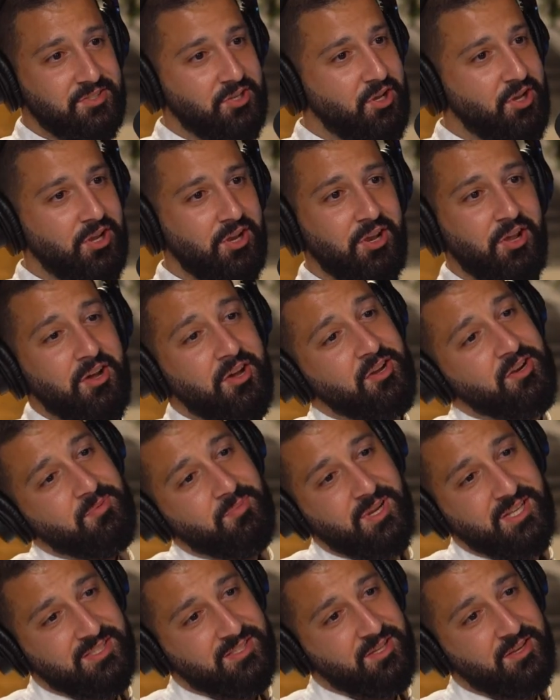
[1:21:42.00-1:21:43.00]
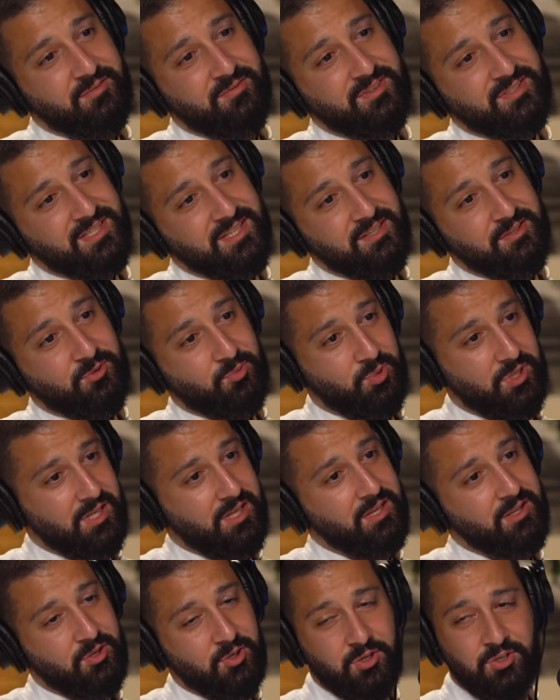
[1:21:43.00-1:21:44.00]
So a lot of my stuff is either
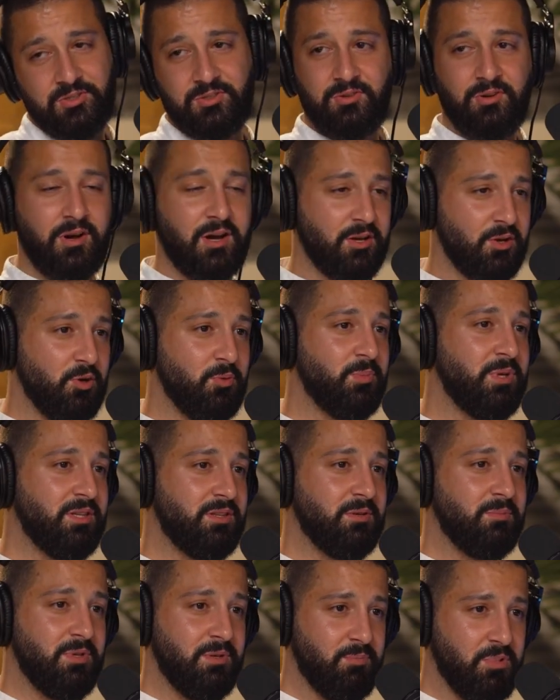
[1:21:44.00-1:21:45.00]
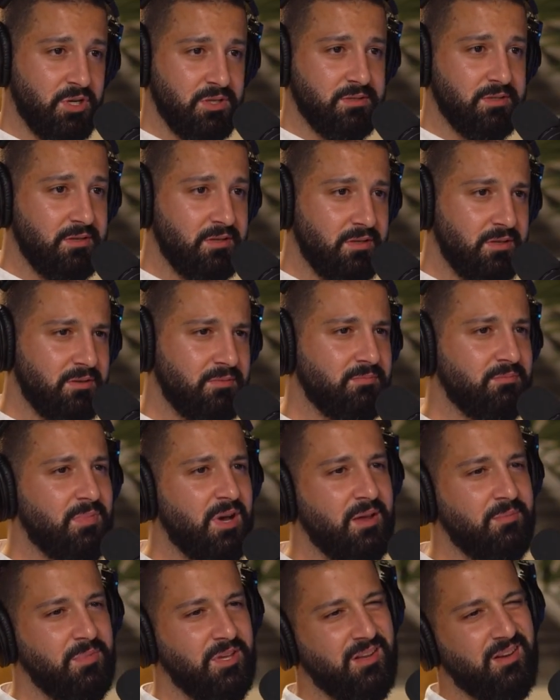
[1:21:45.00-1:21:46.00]
weekly calls or I go meet them in person. And
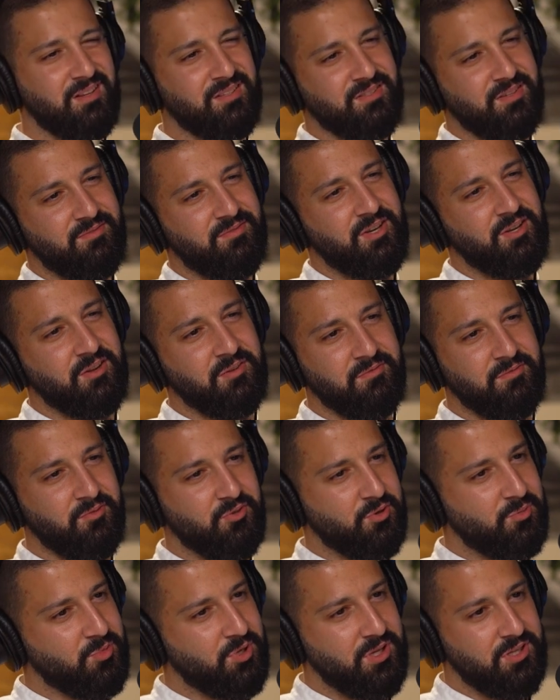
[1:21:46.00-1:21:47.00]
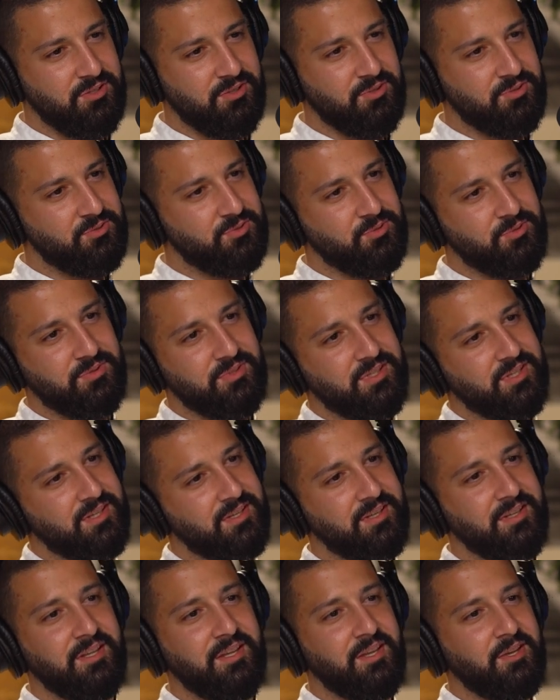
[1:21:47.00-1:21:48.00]
my meetings are very informal. I don't do
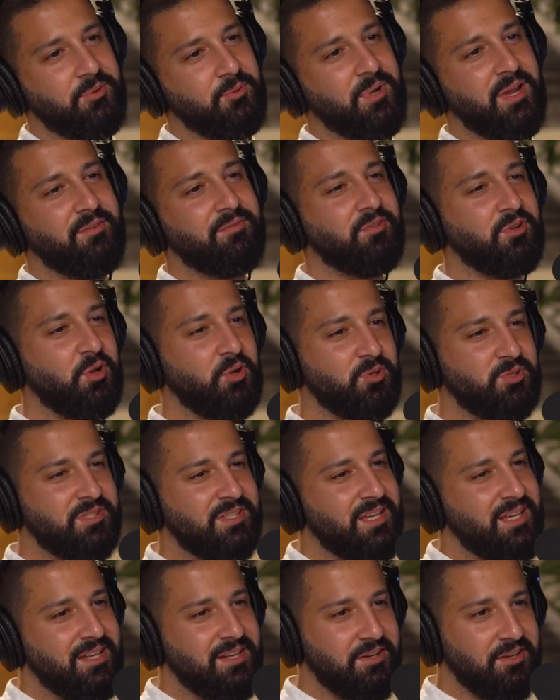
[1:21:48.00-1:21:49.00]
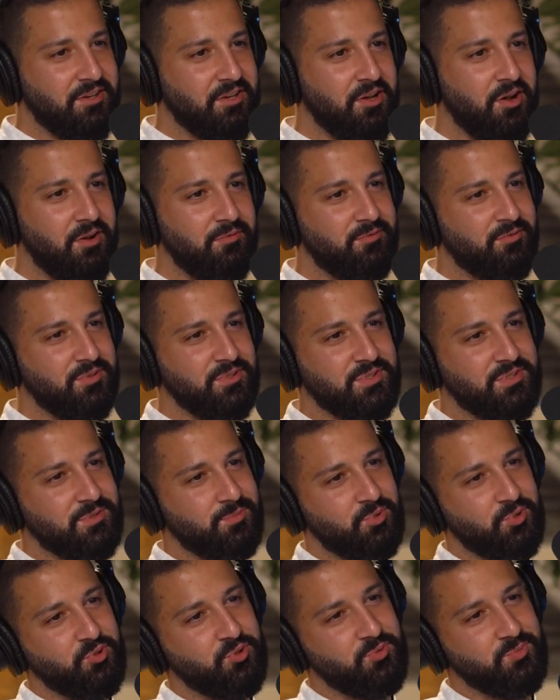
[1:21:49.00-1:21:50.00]
the, we have to go sit in a
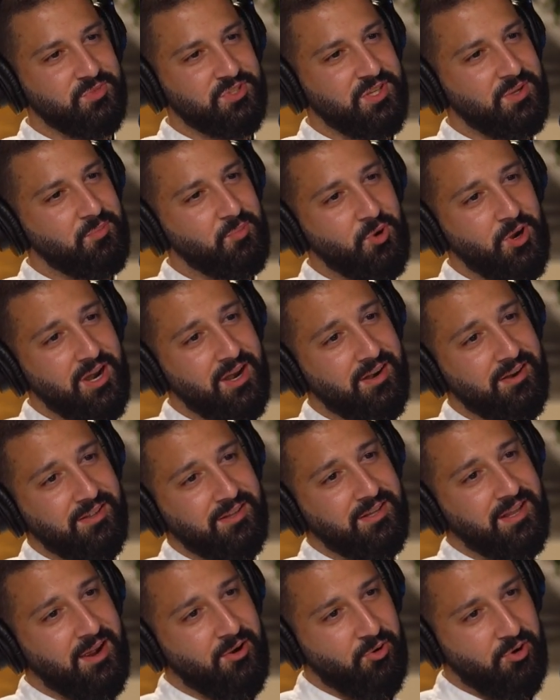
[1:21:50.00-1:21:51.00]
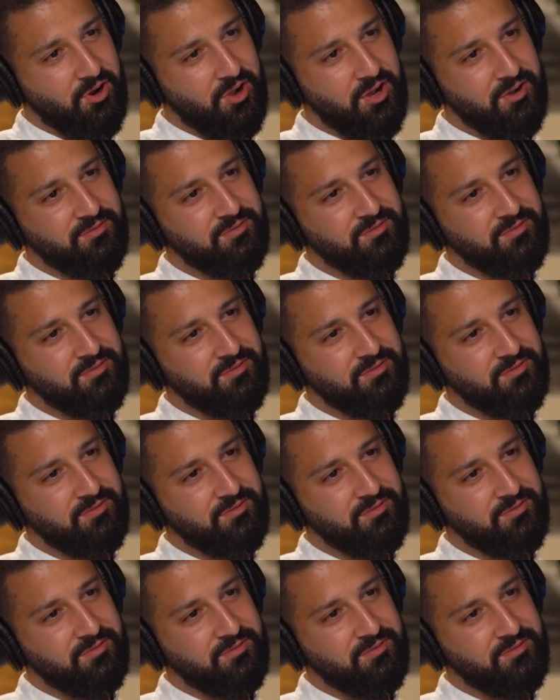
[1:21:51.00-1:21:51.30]
conference room somewhere in our